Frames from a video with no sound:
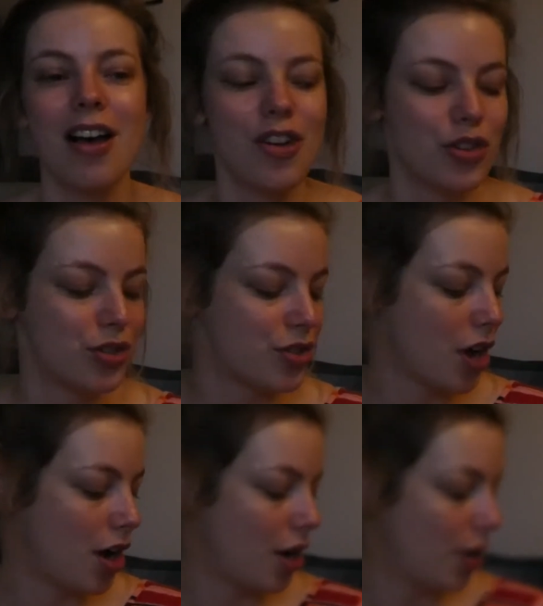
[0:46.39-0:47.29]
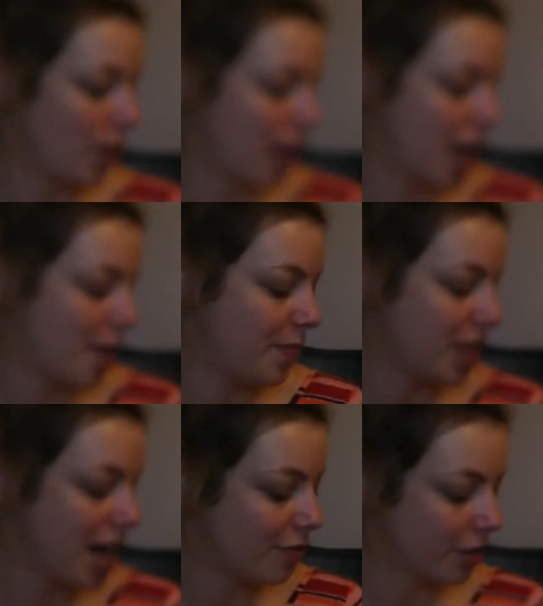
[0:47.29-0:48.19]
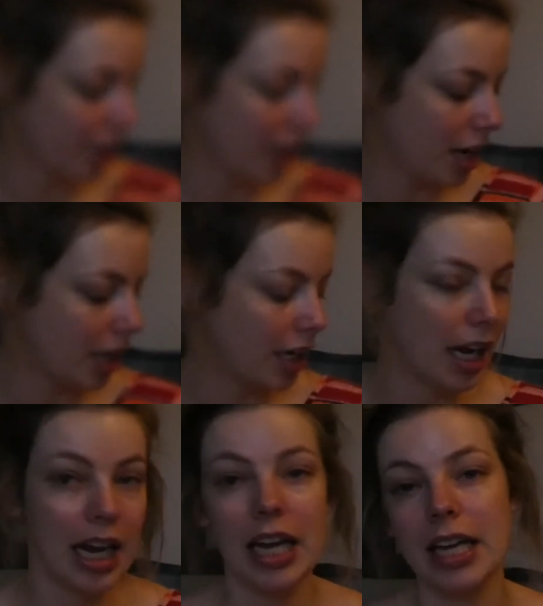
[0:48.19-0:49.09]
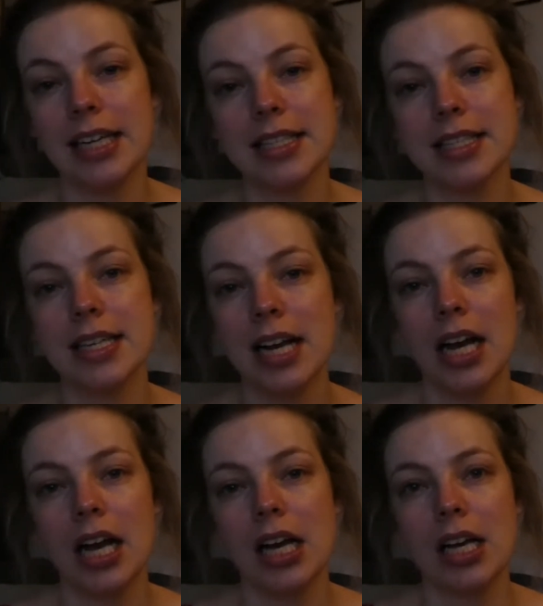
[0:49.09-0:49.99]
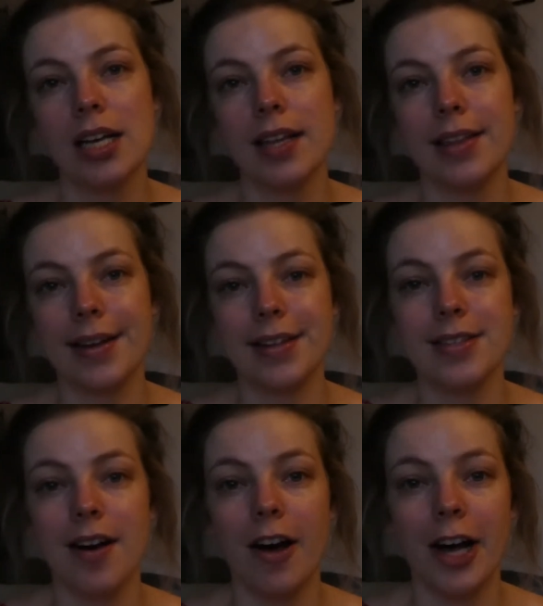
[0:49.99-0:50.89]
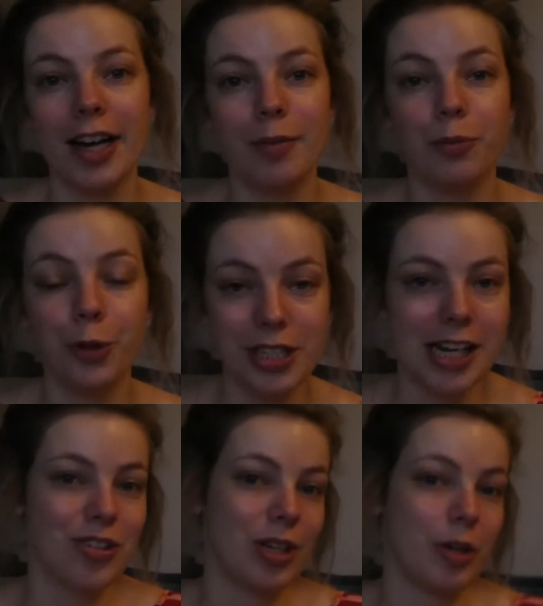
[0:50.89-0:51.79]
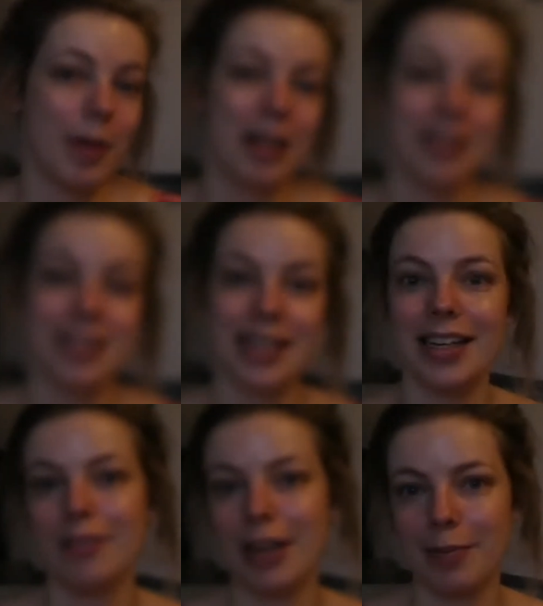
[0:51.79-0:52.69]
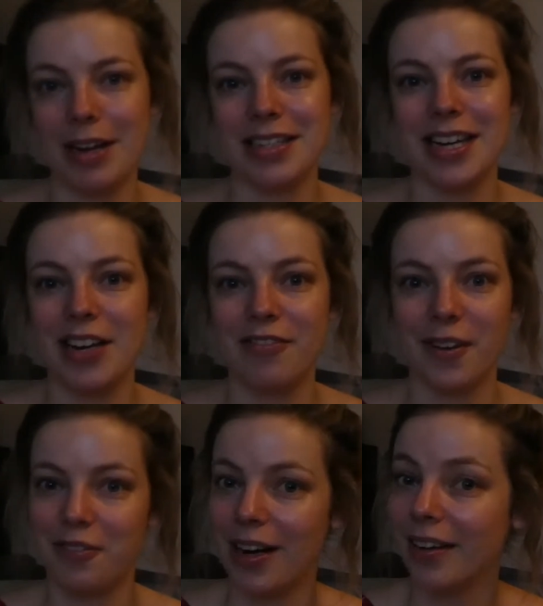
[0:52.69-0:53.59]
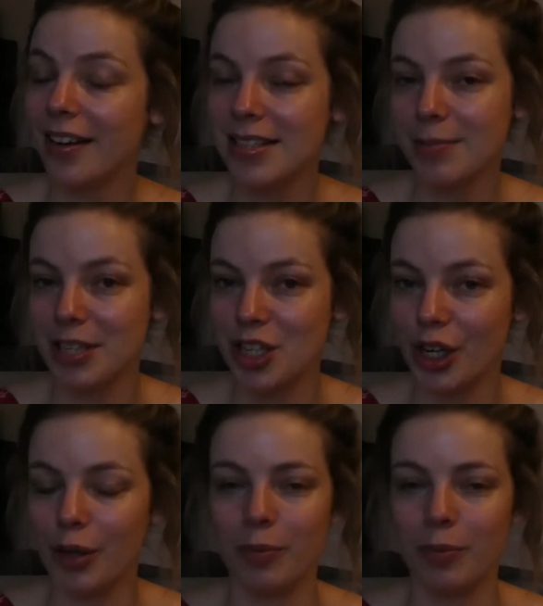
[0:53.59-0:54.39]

So everything is things that I would actually recommend if a friend asked me to.